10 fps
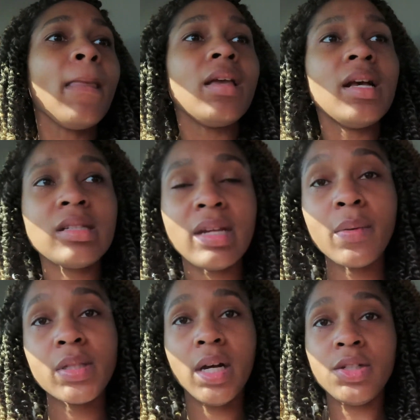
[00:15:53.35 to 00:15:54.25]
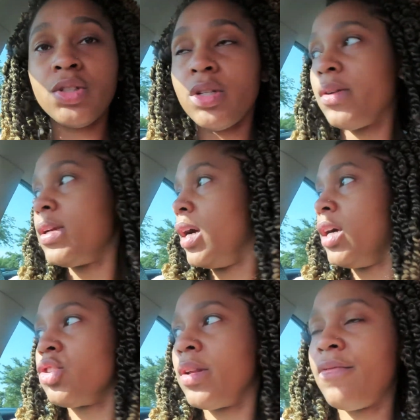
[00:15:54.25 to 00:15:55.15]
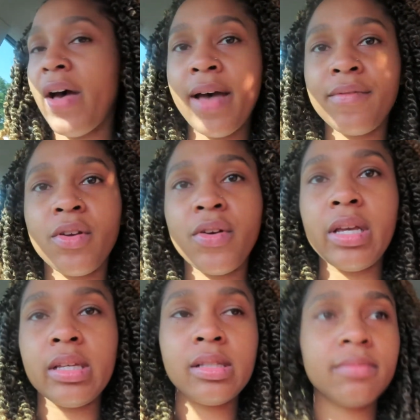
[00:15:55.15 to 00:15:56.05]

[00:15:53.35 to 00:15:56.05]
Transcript: Yesterday was one hundred degrees, one hundred five degrees.